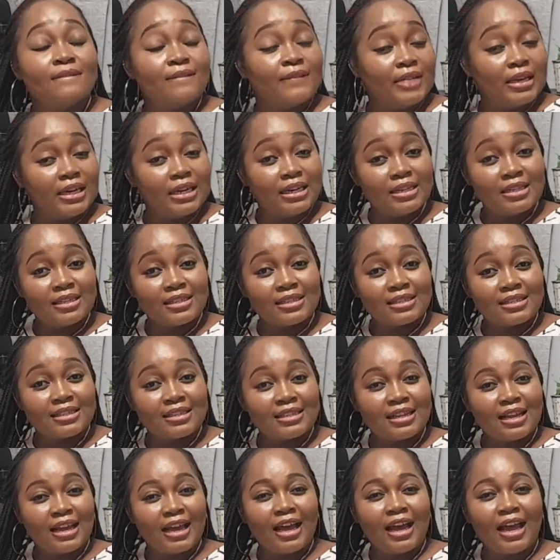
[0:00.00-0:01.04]
venice
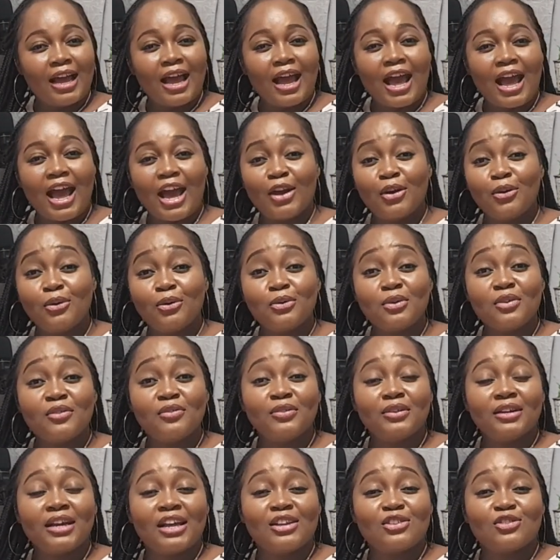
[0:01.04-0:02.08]
i don't know if
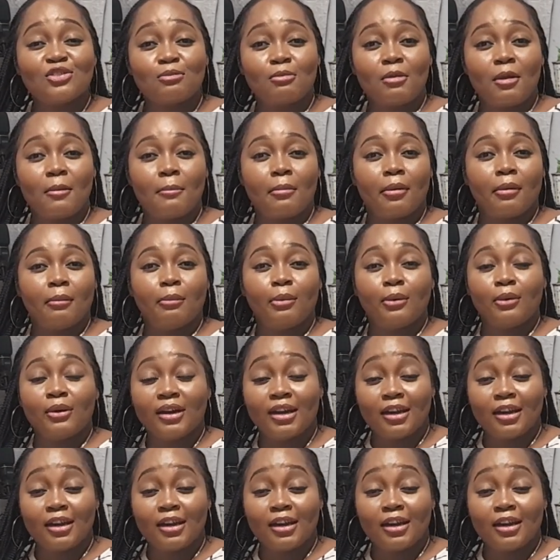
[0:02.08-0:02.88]
you guys remember *Bold